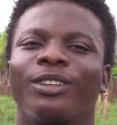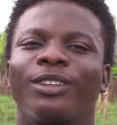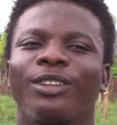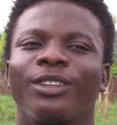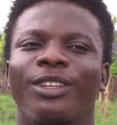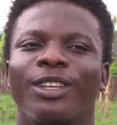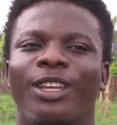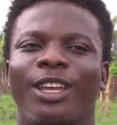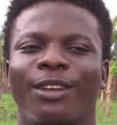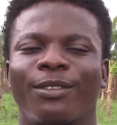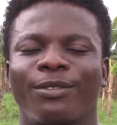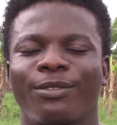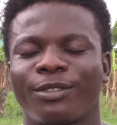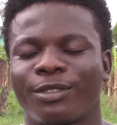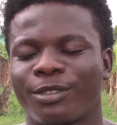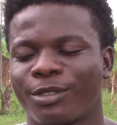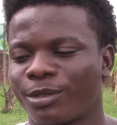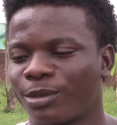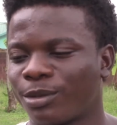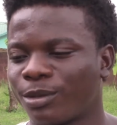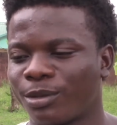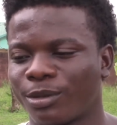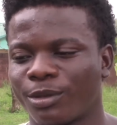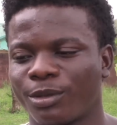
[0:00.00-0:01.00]
you have
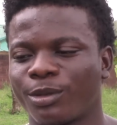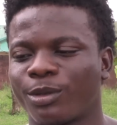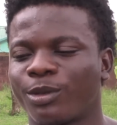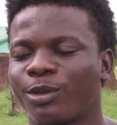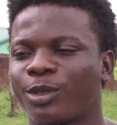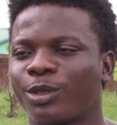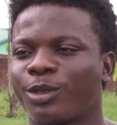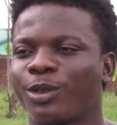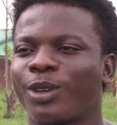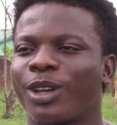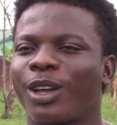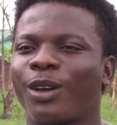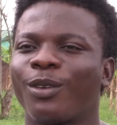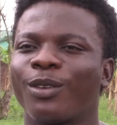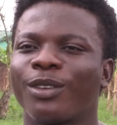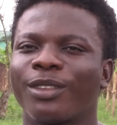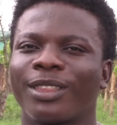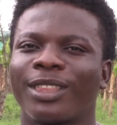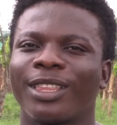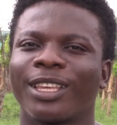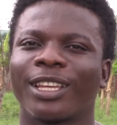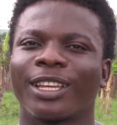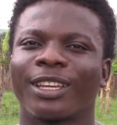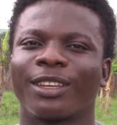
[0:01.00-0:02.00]
to do. So I was
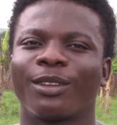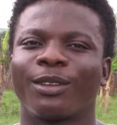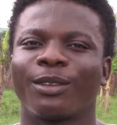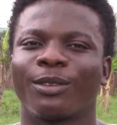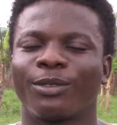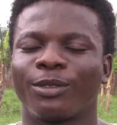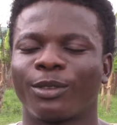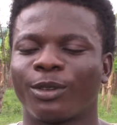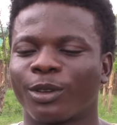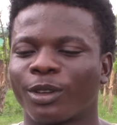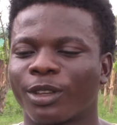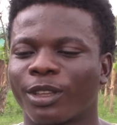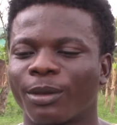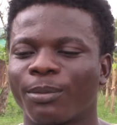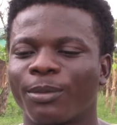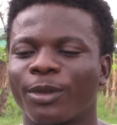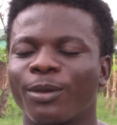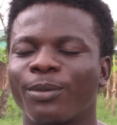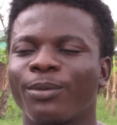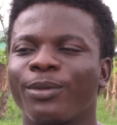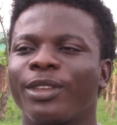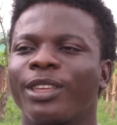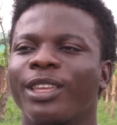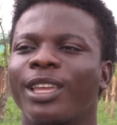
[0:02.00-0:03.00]
thinking of, okay,
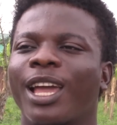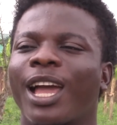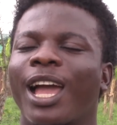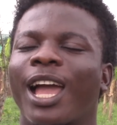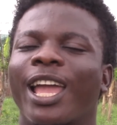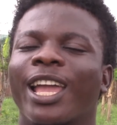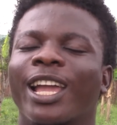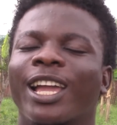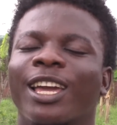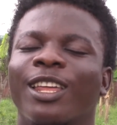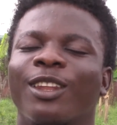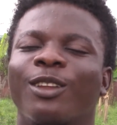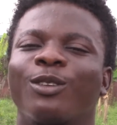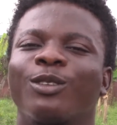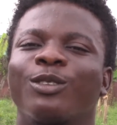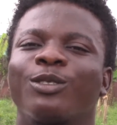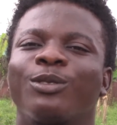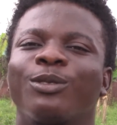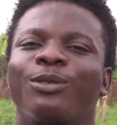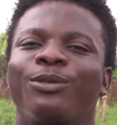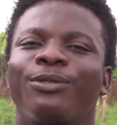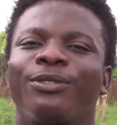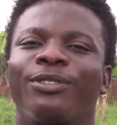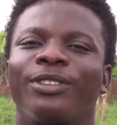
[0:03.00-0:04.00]
maybe I can
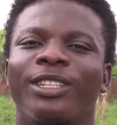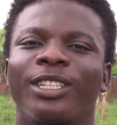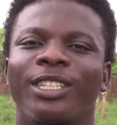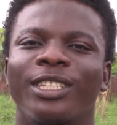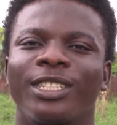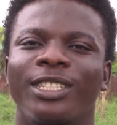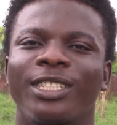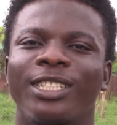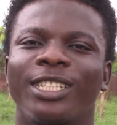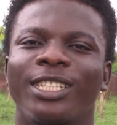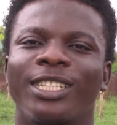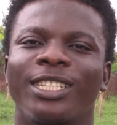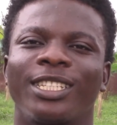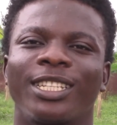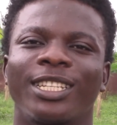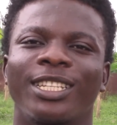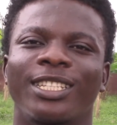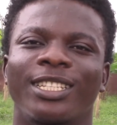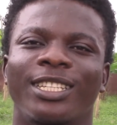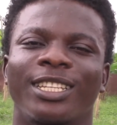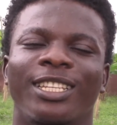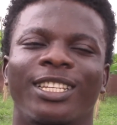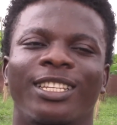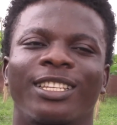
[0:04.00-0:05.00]
also finish
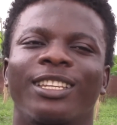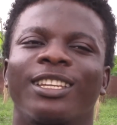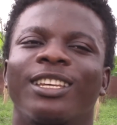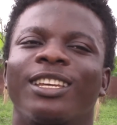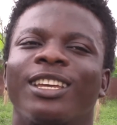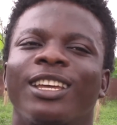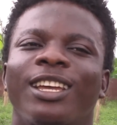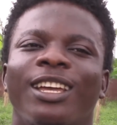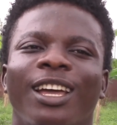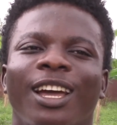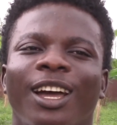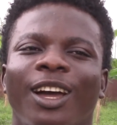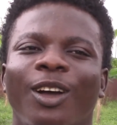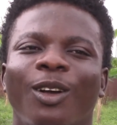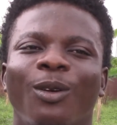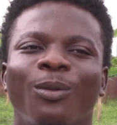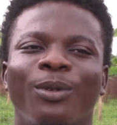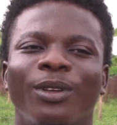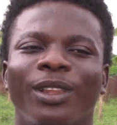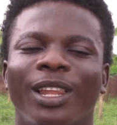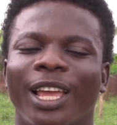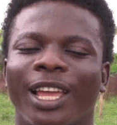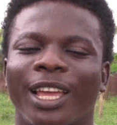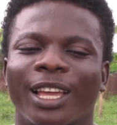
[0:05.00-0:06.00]
GHS and I'll
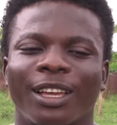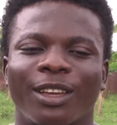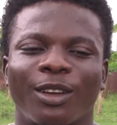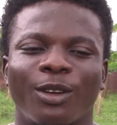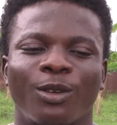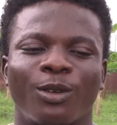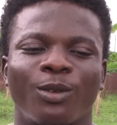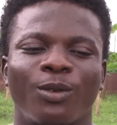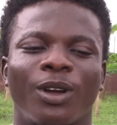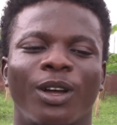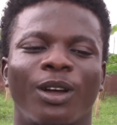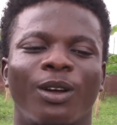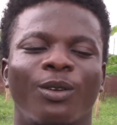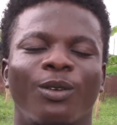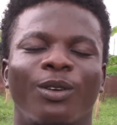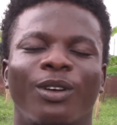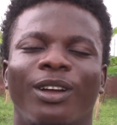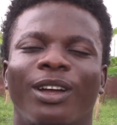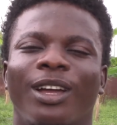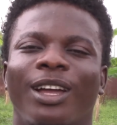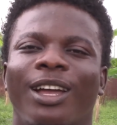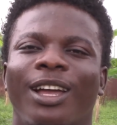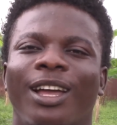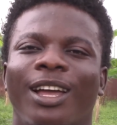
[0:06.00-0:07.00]
be like, oh wow,
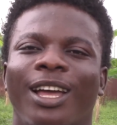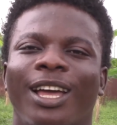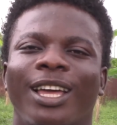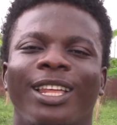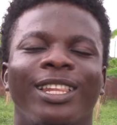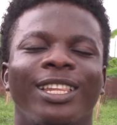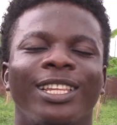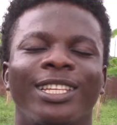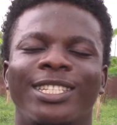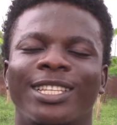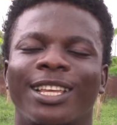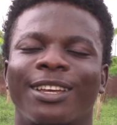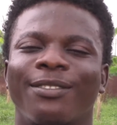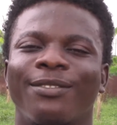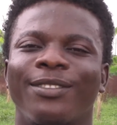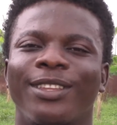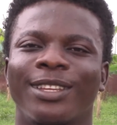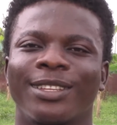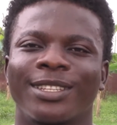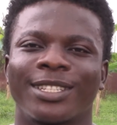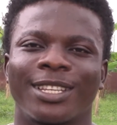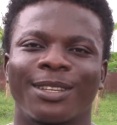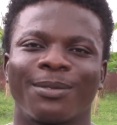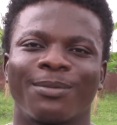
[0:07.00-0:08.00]
at least I've
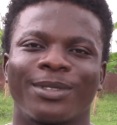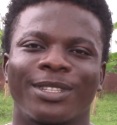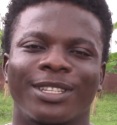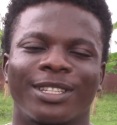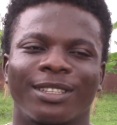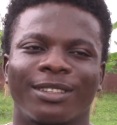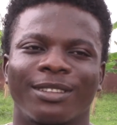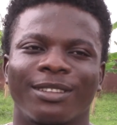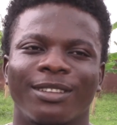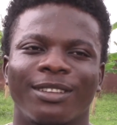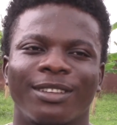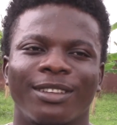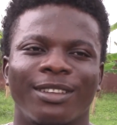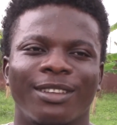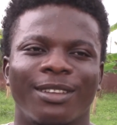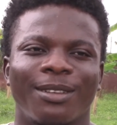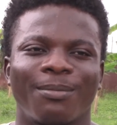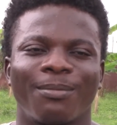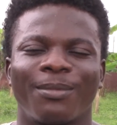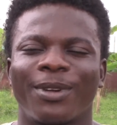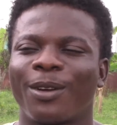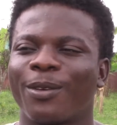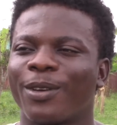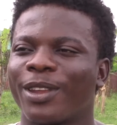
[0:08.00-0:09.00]
done something.
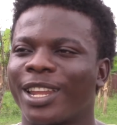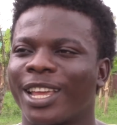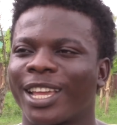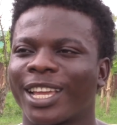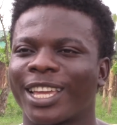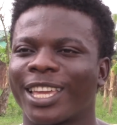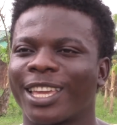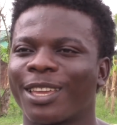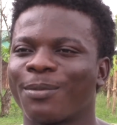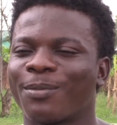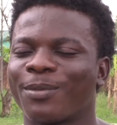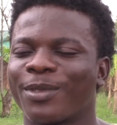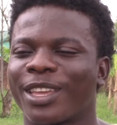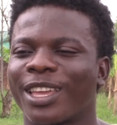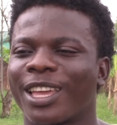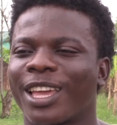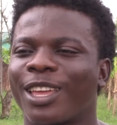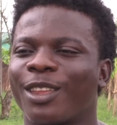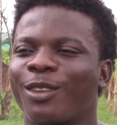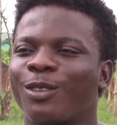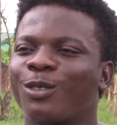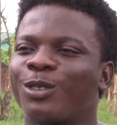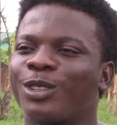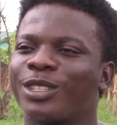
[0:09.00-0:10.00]
But when I came here,
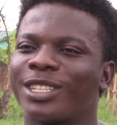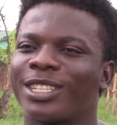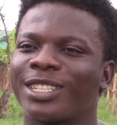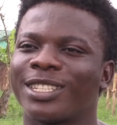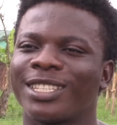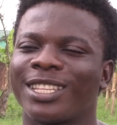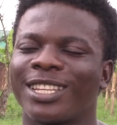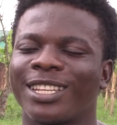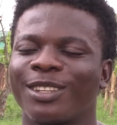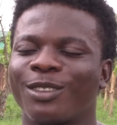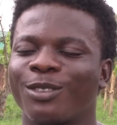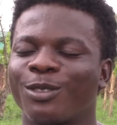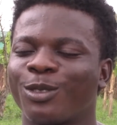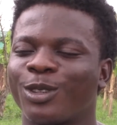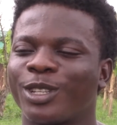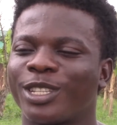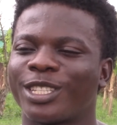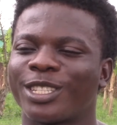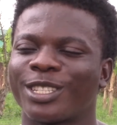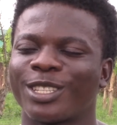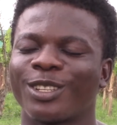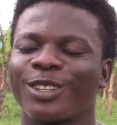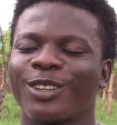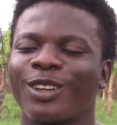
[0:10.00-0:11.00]
I noticed that no,
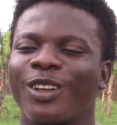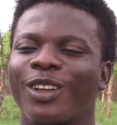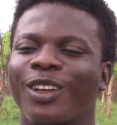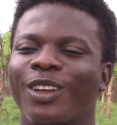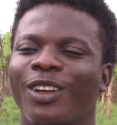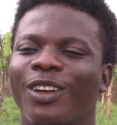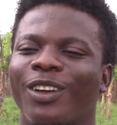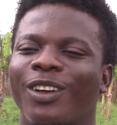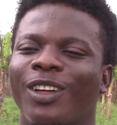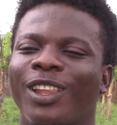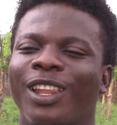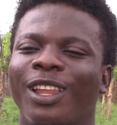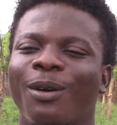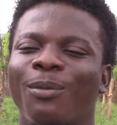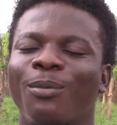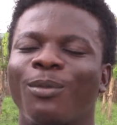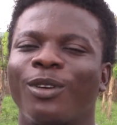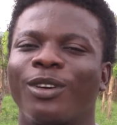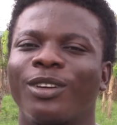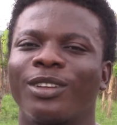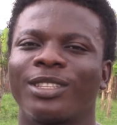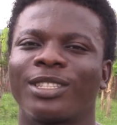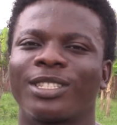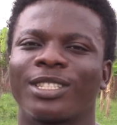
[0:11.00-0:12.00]
it's not all
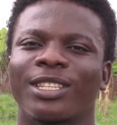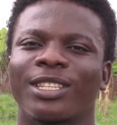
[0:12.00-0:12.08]
about